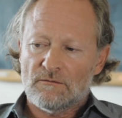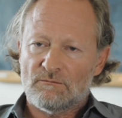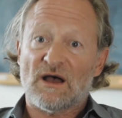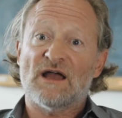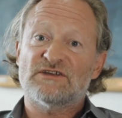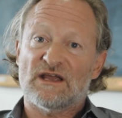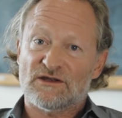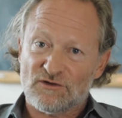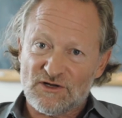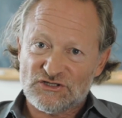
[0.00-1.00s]
by
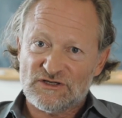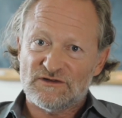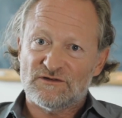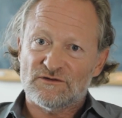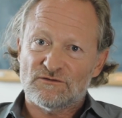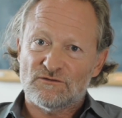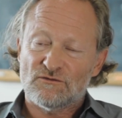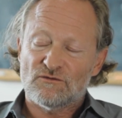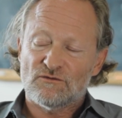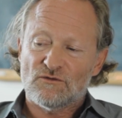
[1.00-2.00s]
technologies,
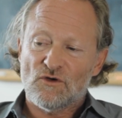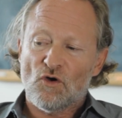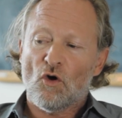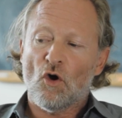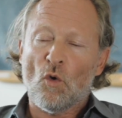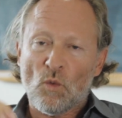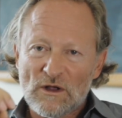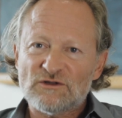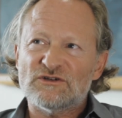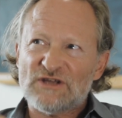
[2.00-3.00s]
or
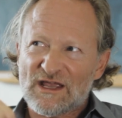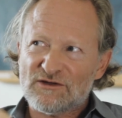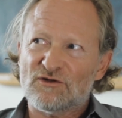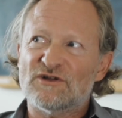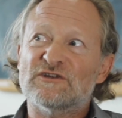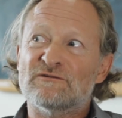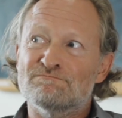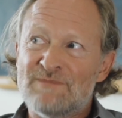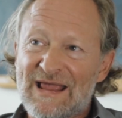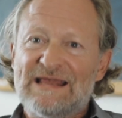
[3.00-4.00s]
will technologies
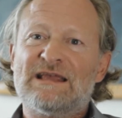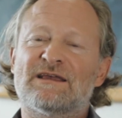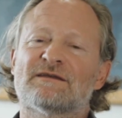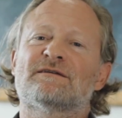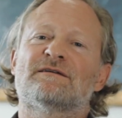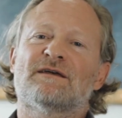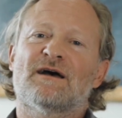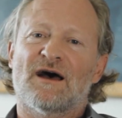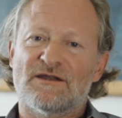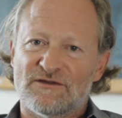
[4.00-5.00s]
make
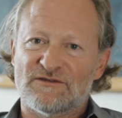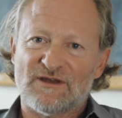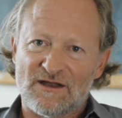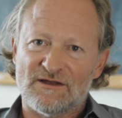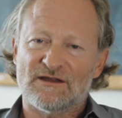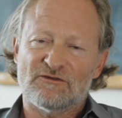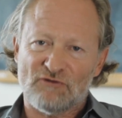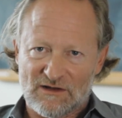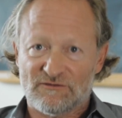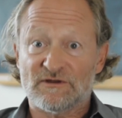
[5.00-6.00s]
understanding
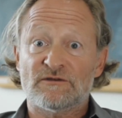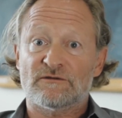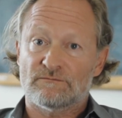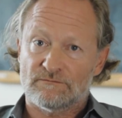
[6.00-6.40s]
irrelevant?